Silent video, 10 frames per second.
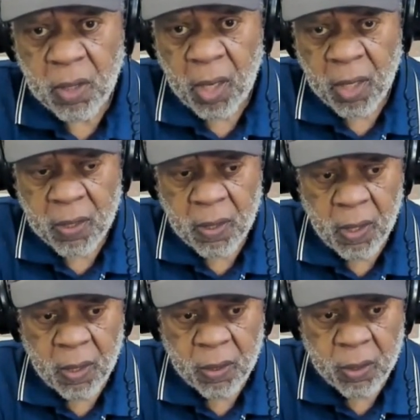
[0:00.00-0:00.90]
uh,
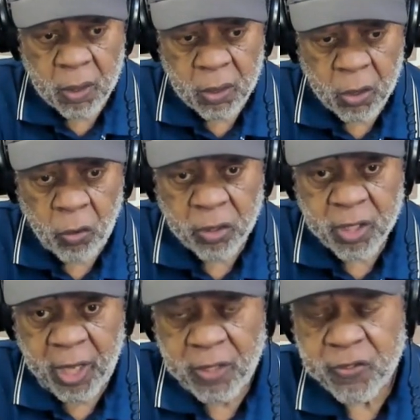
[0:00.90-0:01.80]
the, the,
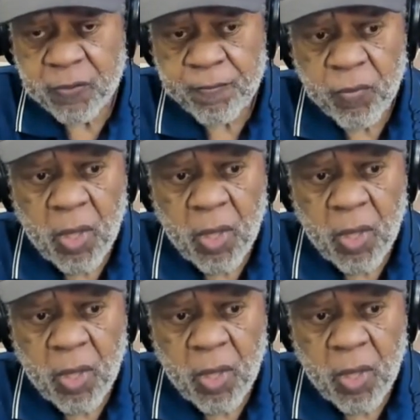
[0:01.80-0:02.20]
court case.